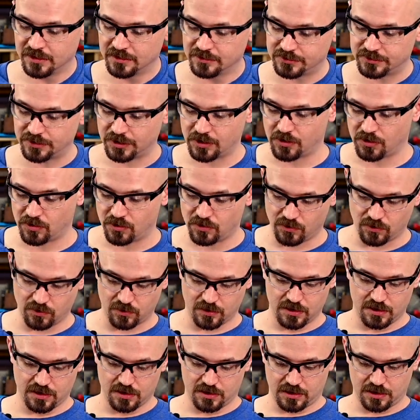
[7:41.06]

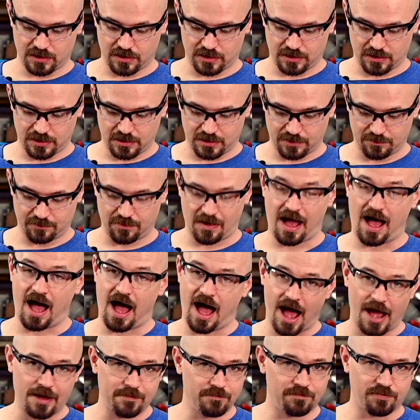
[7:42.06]
So um,
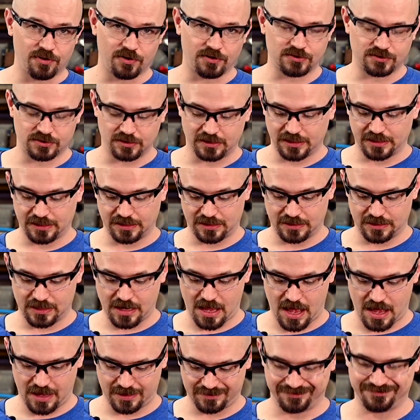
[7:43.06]
I'm personally
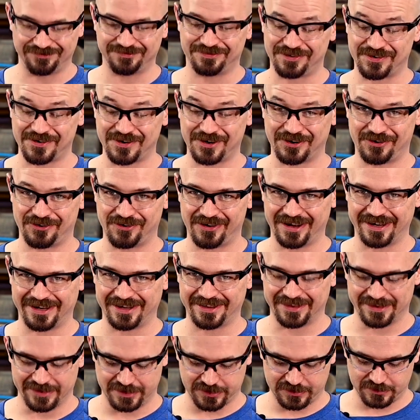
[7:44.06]
not very great
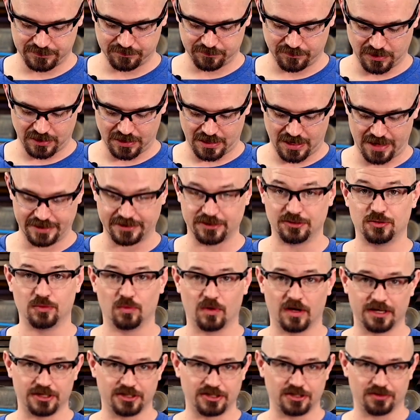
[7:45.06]
at this, but I do
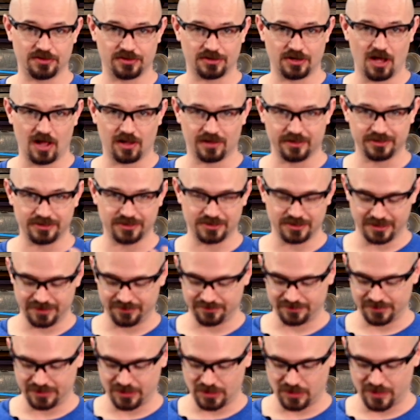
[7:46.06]
want to share the knowledge,
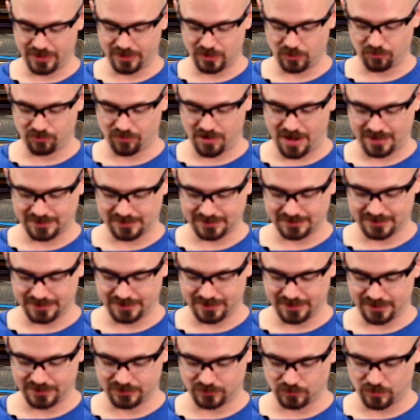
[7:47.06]
even though I don't practice
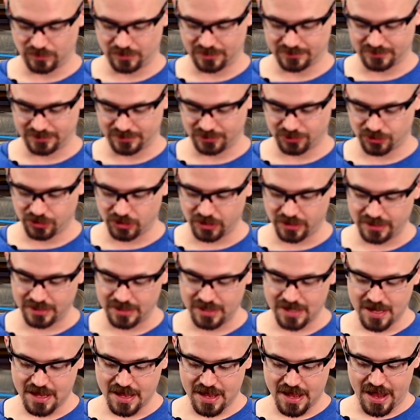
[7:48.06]
it as well as I should.
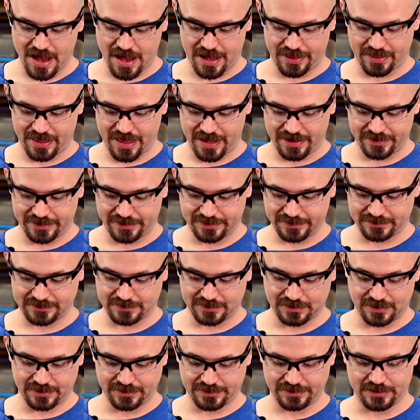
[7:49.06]
And that is,
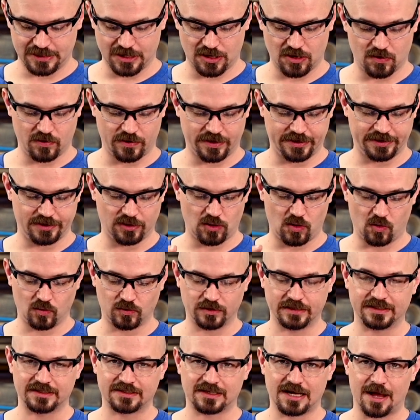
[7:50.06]
you know, it
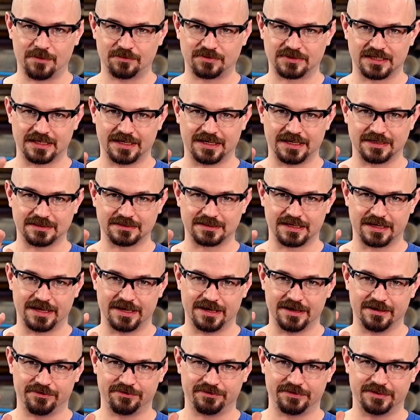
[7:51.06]
only stops things
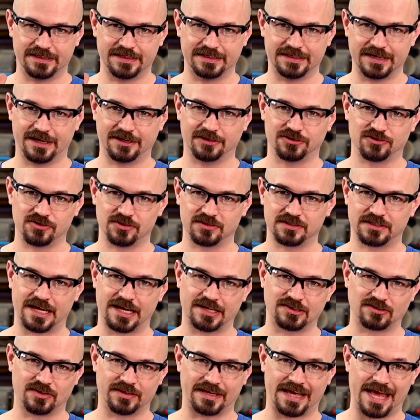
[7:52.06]
if the danger
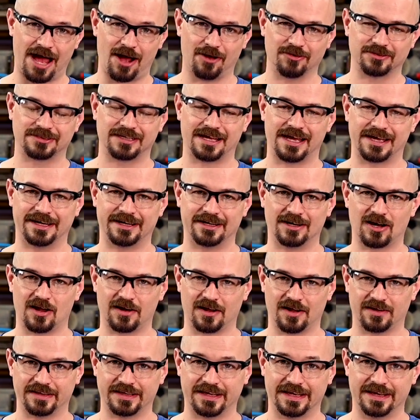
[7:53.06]
stays on the outside and not
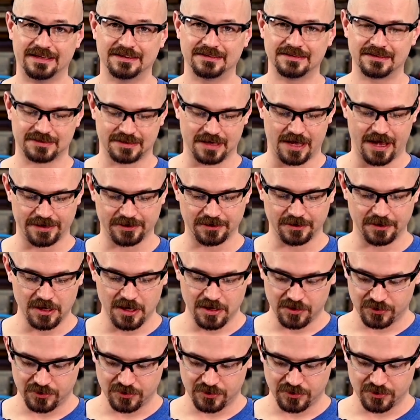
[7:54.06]
on the inside.